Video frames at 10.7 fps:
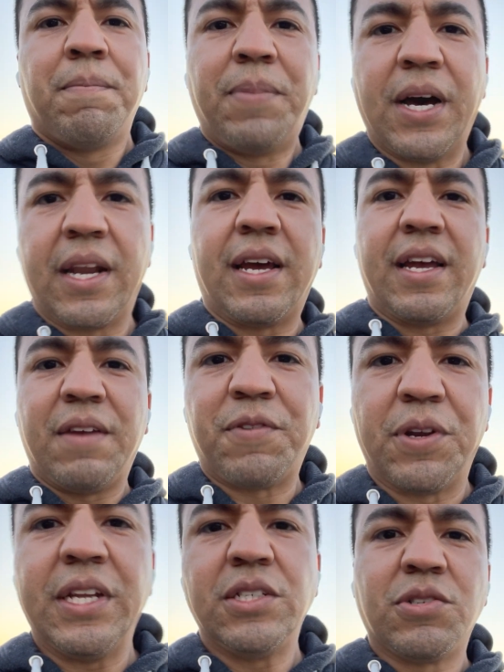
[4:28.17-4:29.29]
But if
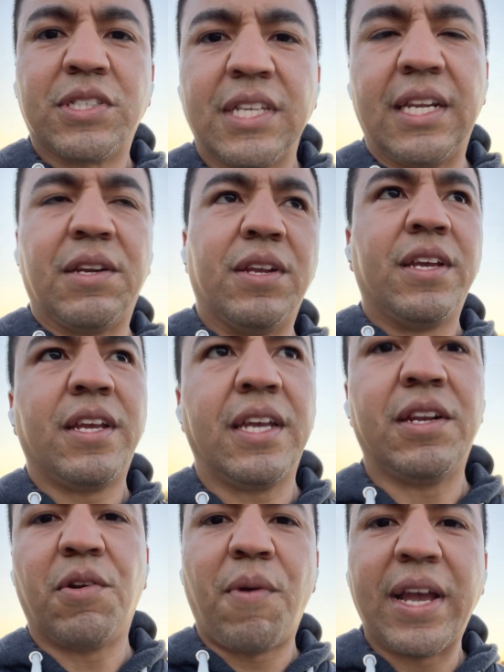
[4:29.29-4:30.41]
you're interested
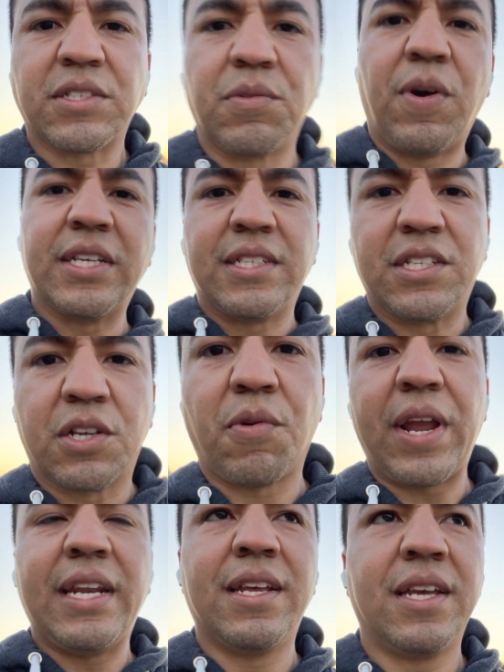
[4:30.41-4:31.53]
in Horizon West, it's a
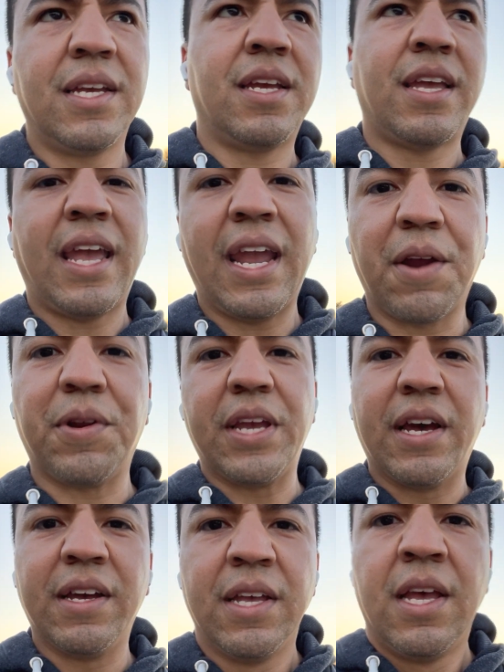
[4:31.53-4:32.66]
great area.